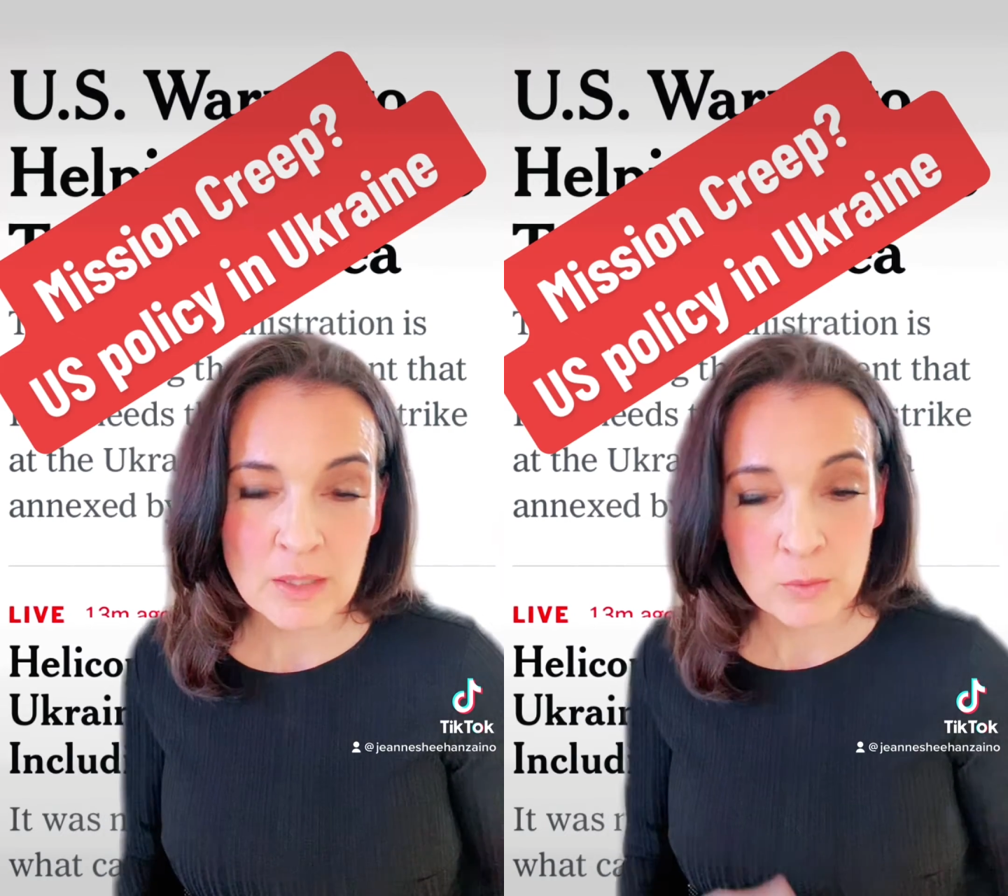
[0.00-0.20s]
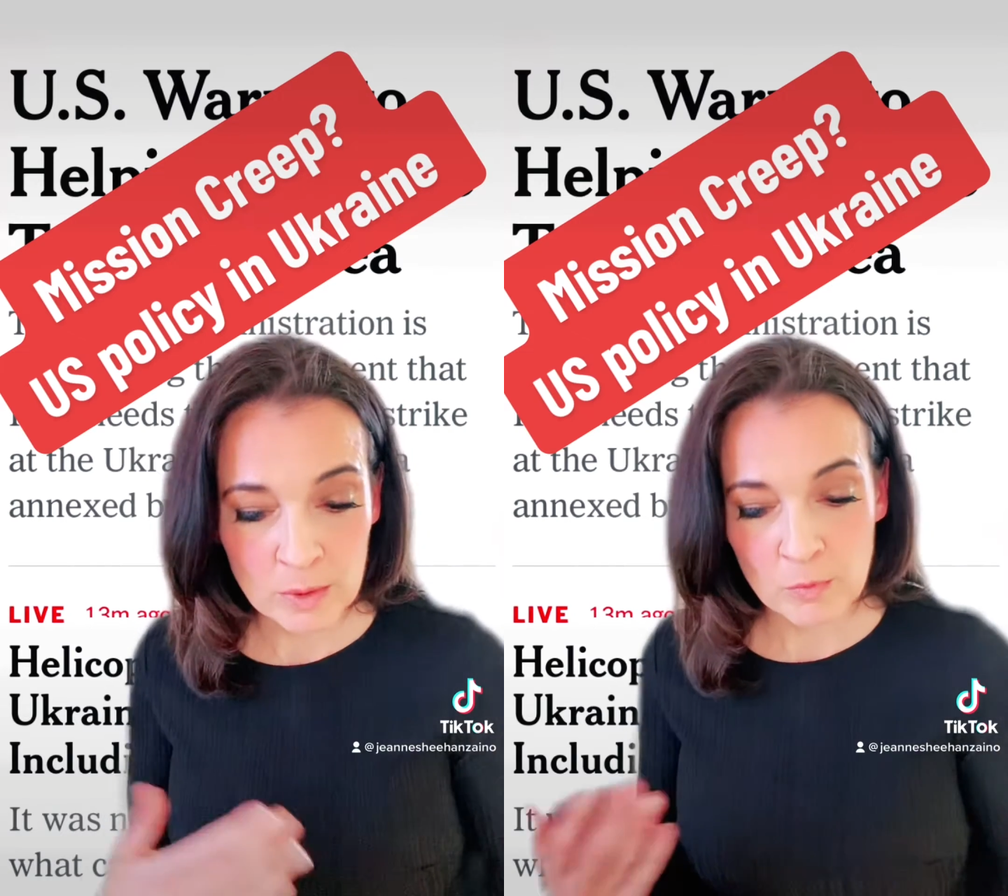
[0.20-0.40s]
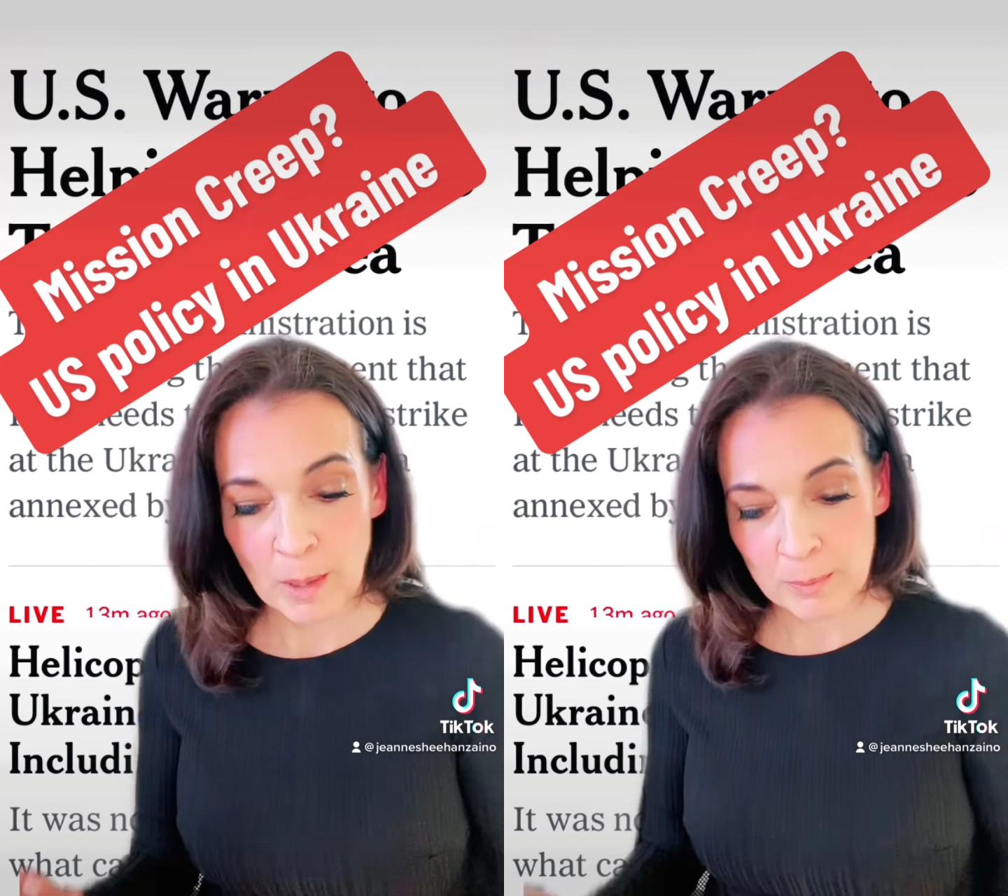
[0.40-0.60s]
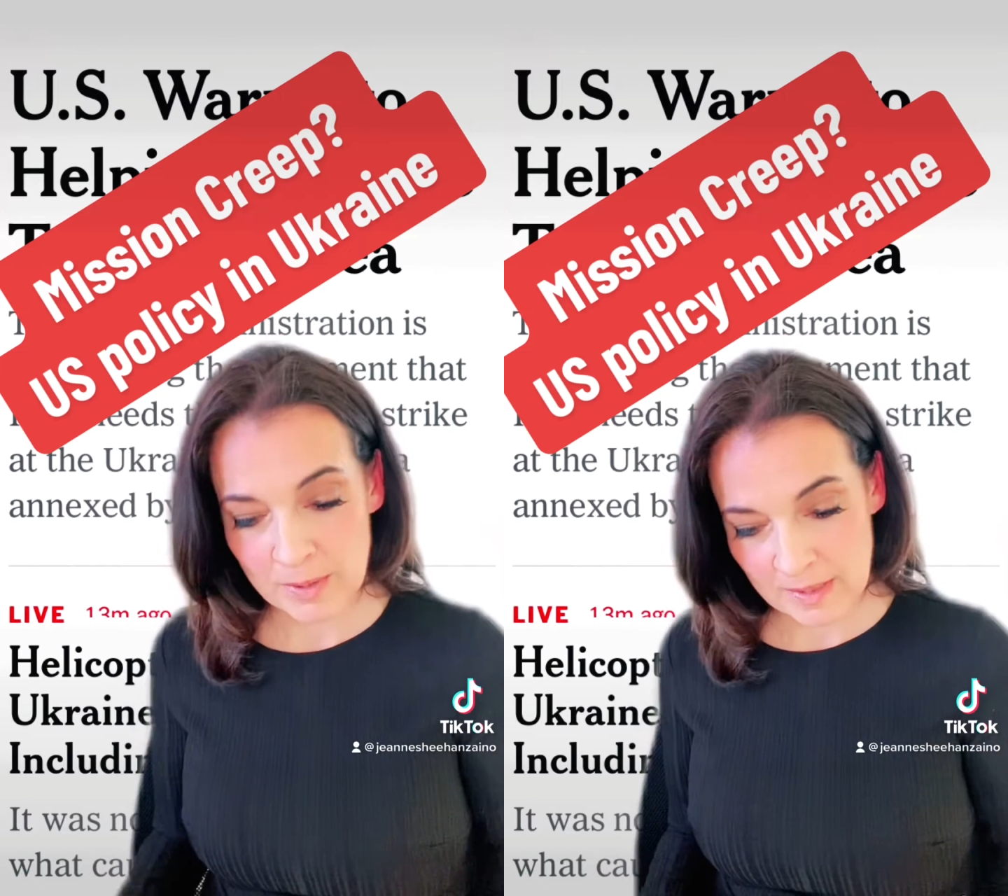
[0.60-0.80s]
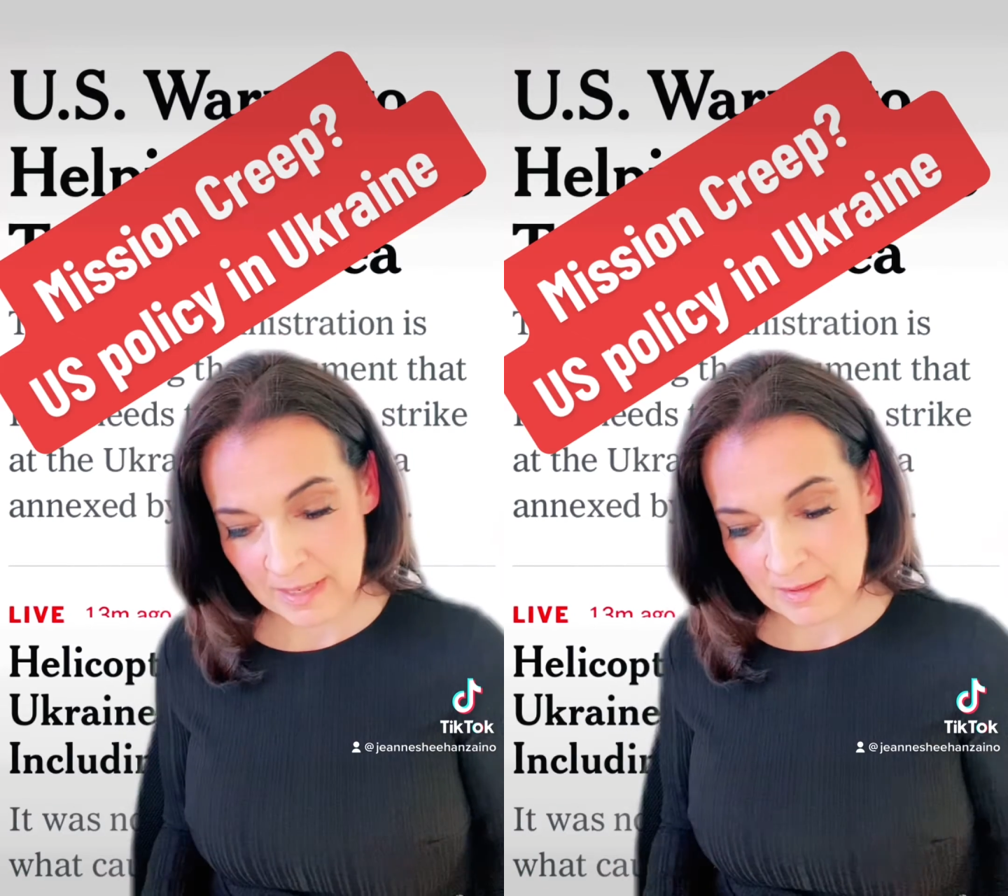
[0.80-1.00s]
would
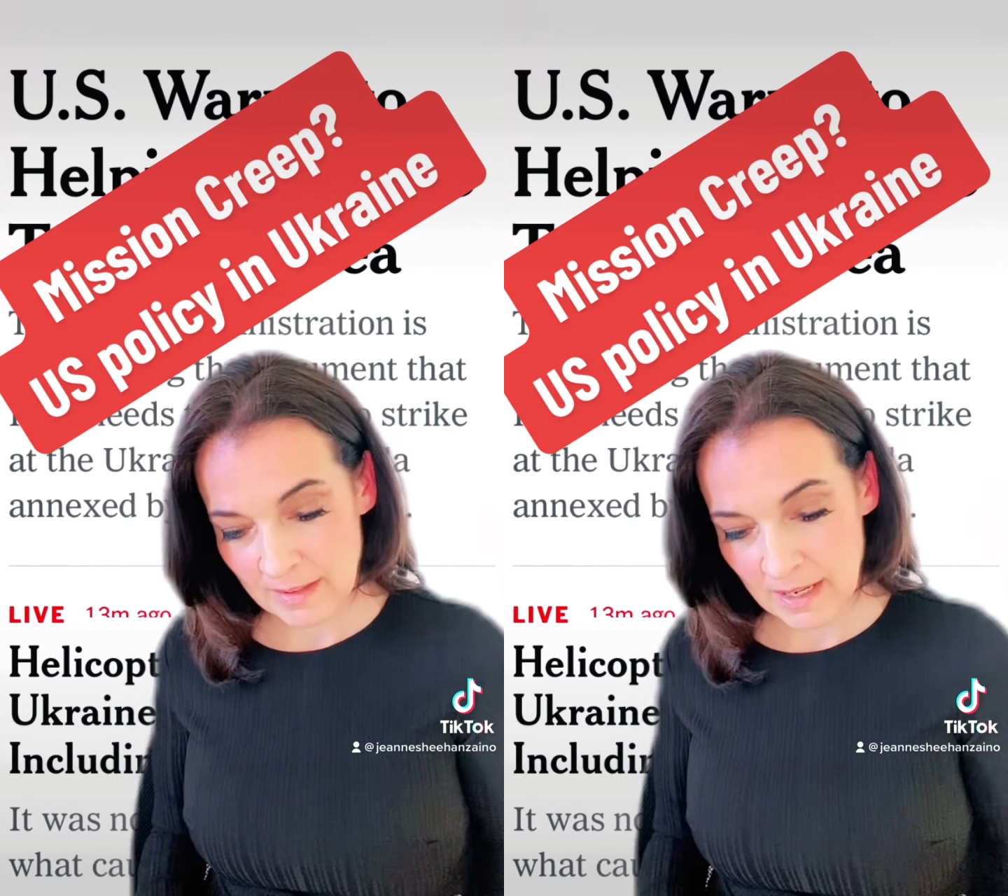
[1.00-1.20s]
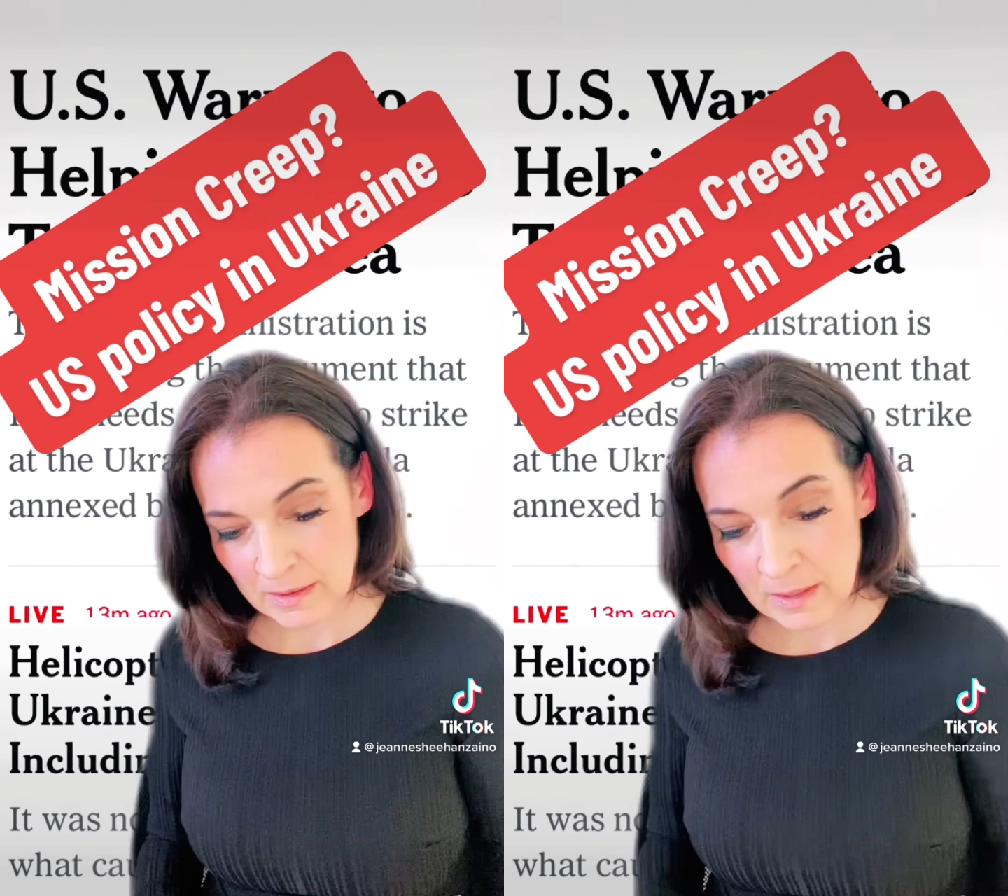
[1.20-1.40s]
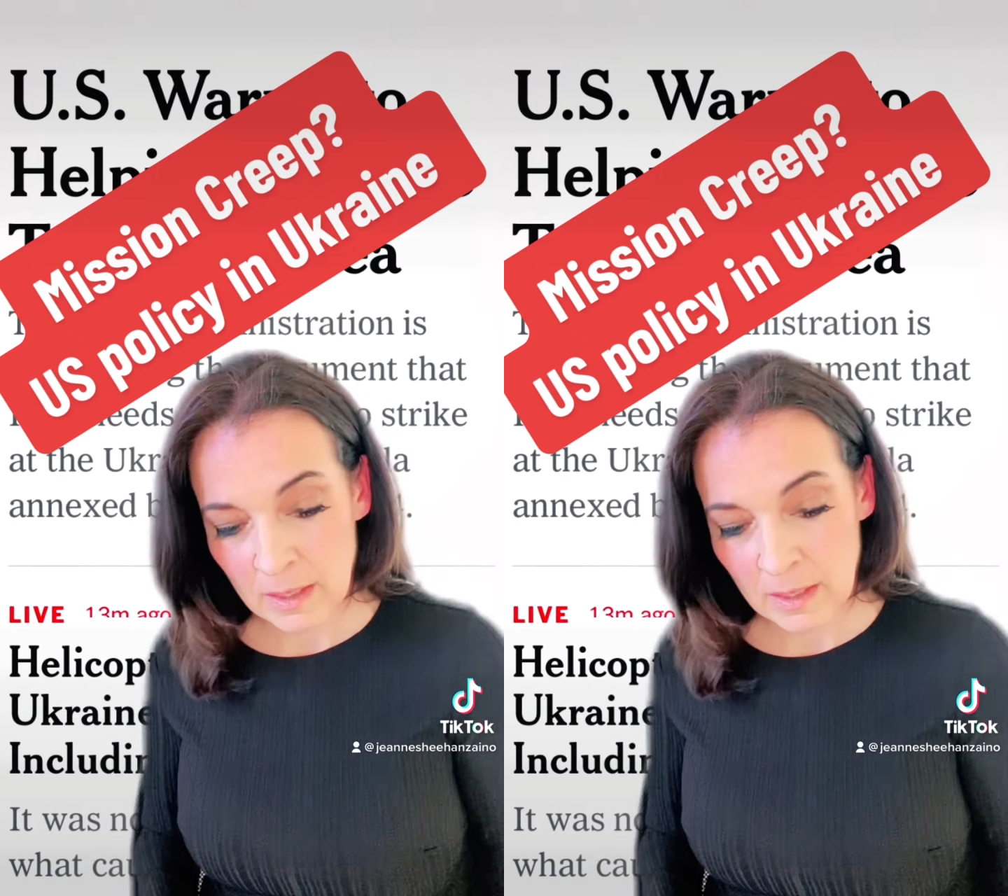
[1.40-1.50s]
represent that.